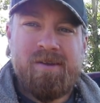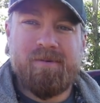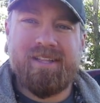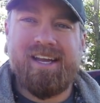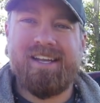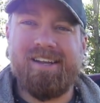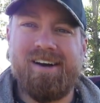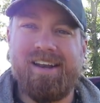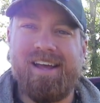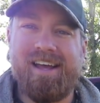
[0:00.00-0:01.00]
we landed
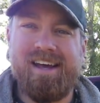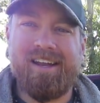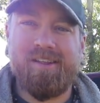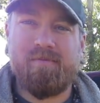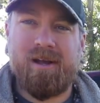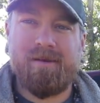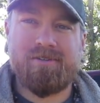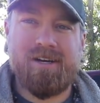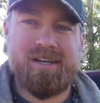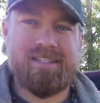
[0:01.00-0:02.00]
on another pickup
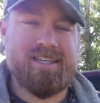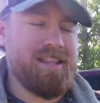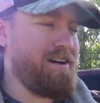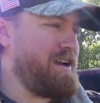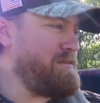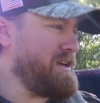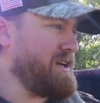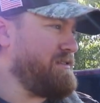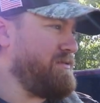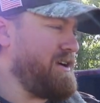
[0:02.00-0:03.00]
truck because I thought it'd be
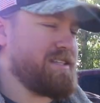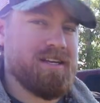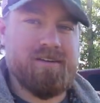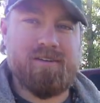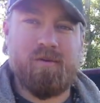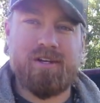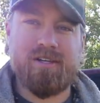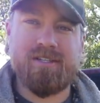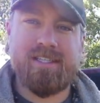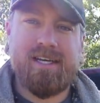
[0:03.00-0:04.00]
good for us here in the
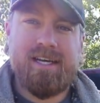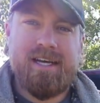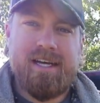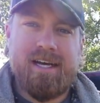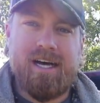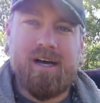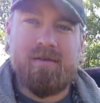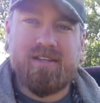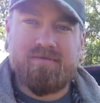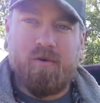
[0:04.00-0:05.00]
winters.
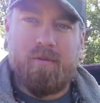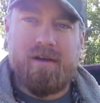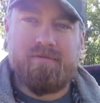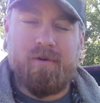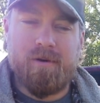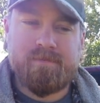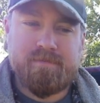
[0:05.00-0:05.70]
It is a 4x4,